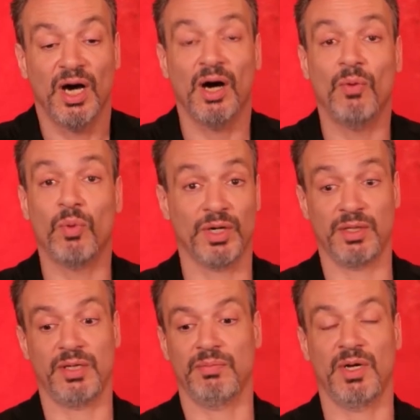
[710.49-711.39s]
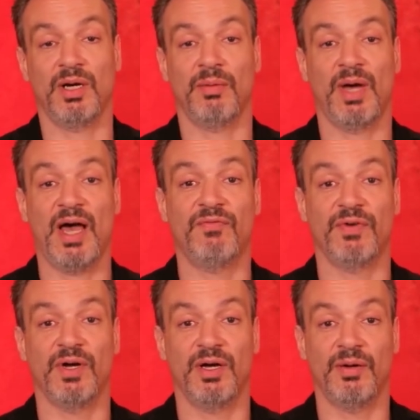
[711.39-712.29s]
Uh, where do they uh,
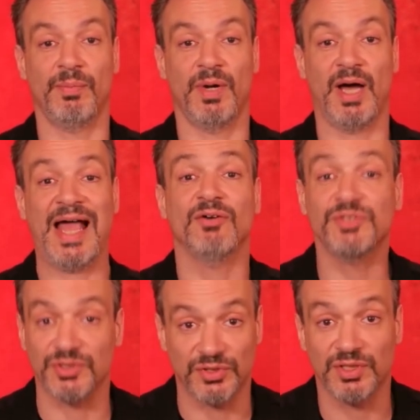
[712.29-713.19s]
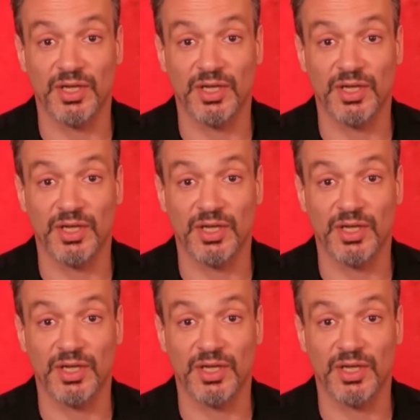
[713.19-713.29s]
have uh, uh, houses?